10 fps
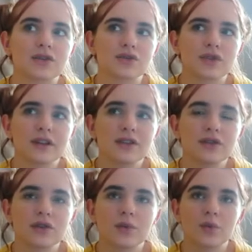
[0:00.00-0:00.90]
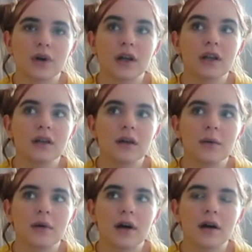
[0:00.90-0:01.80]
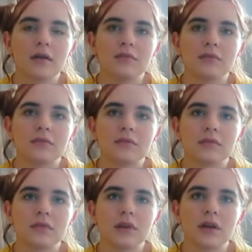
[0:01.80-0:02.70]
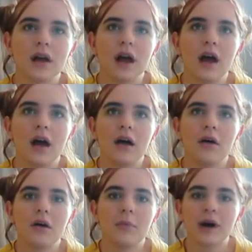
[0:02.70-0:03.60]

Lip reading: a Trish one, but